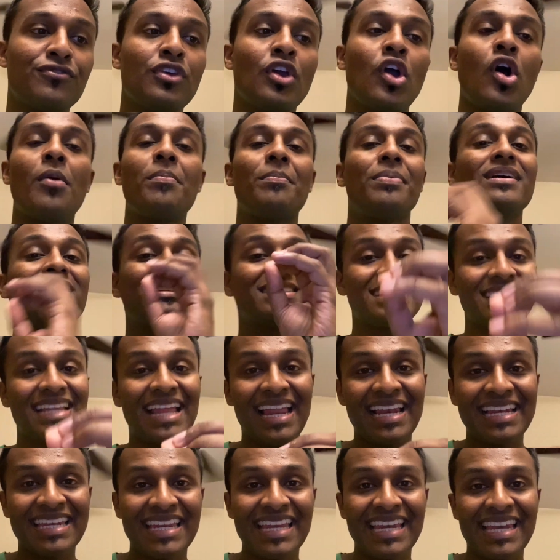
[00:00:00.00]
your
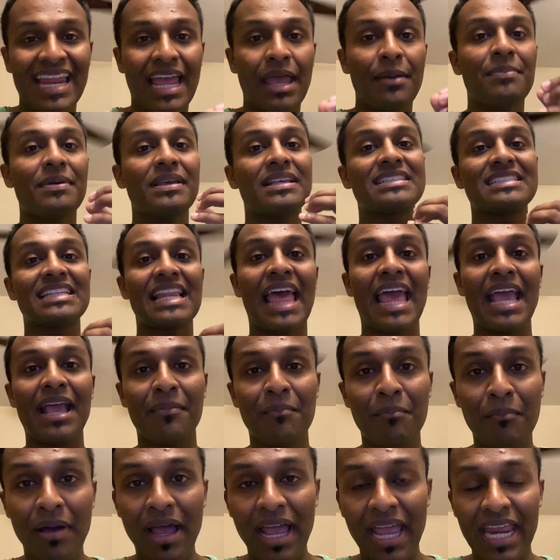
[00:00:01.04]
personality type is like
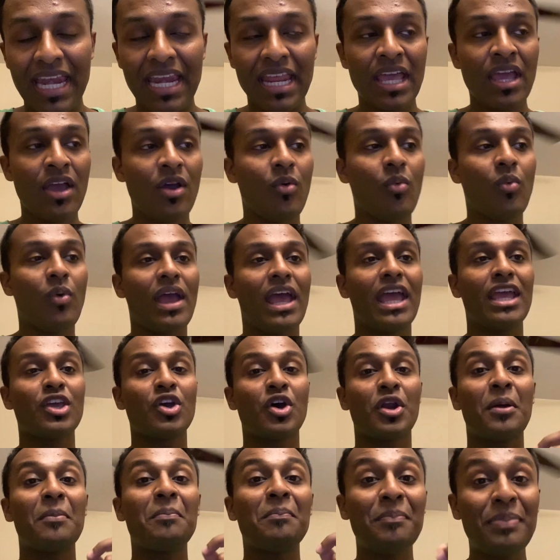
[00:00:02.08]
mine, where you're
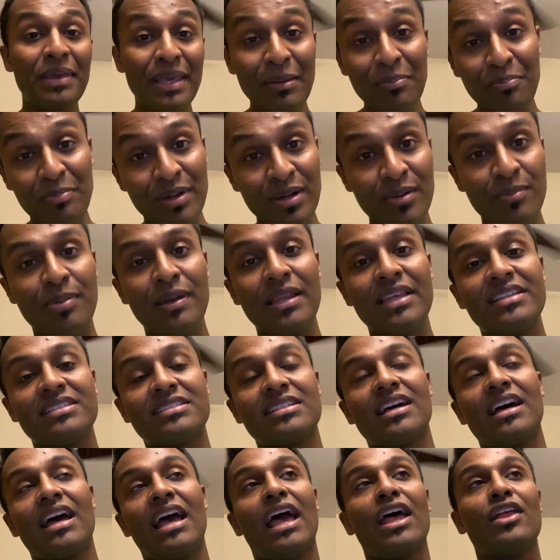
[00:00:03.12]
a people
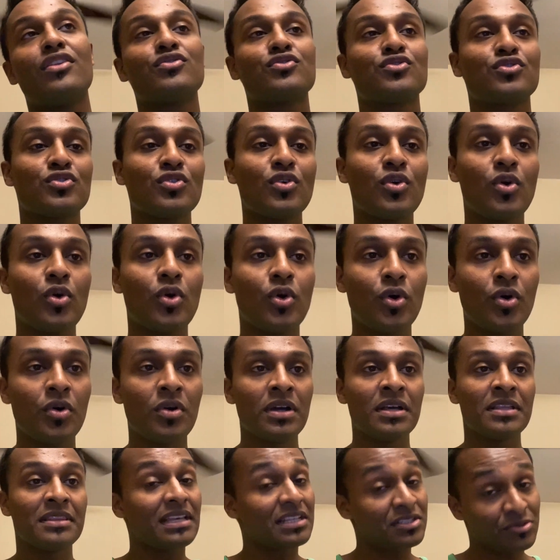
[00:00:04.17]
pleaser and so...
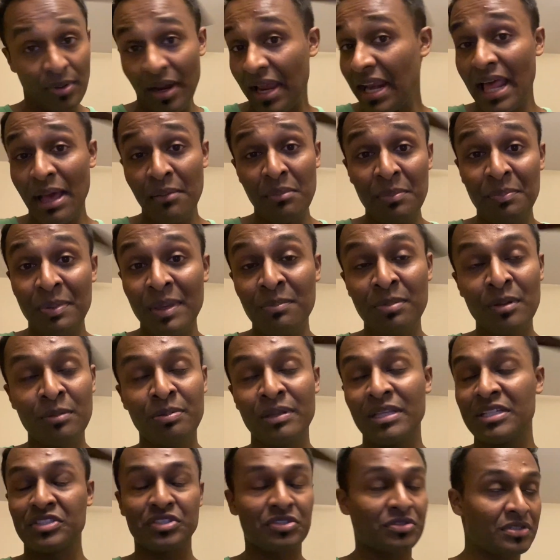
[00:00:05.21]
That's right, I'm a people
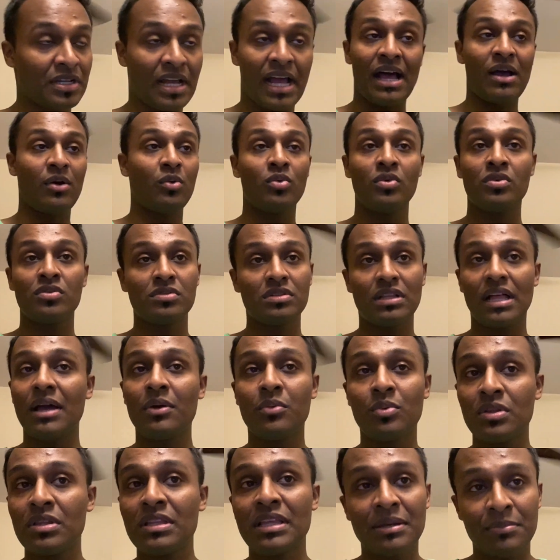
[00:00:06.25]
pleaser. I
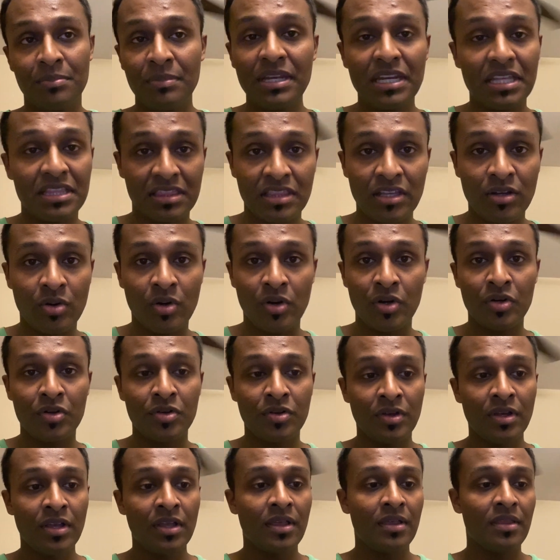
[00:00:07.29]
will admit it. There
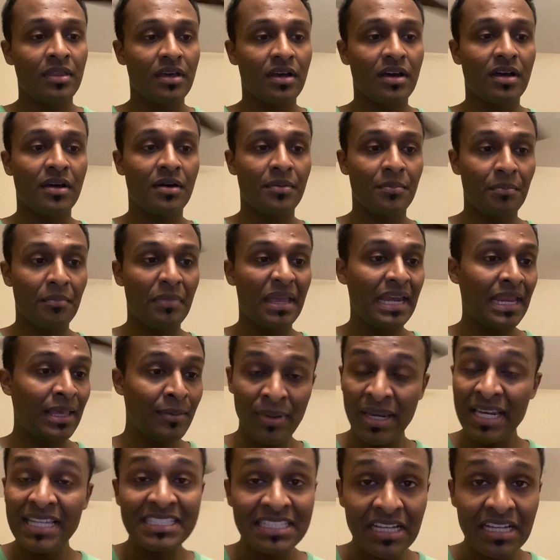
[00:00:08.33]
are many